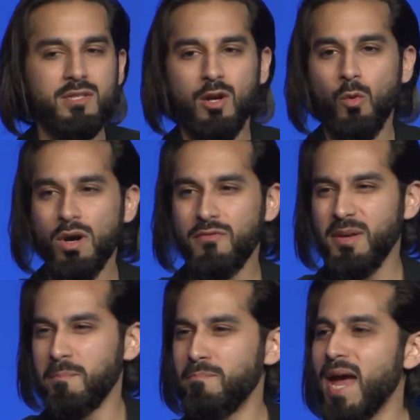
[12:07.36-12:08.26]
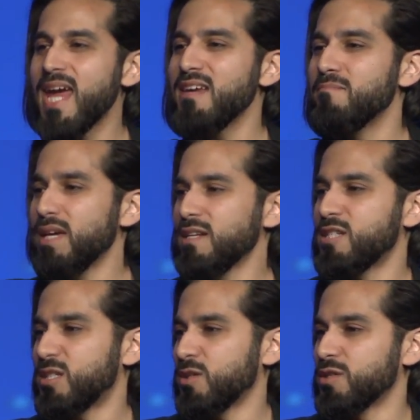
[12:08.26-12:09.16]
one of the main
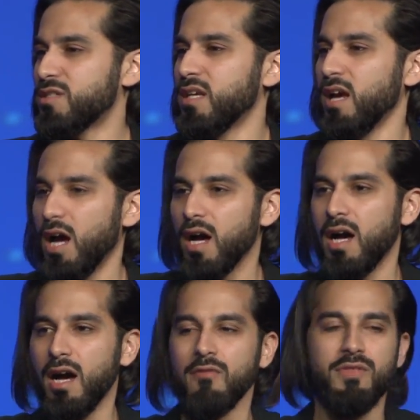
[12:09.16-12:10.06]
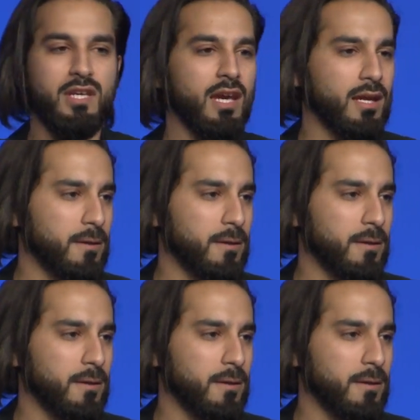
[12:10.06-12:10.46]
ministers of the king.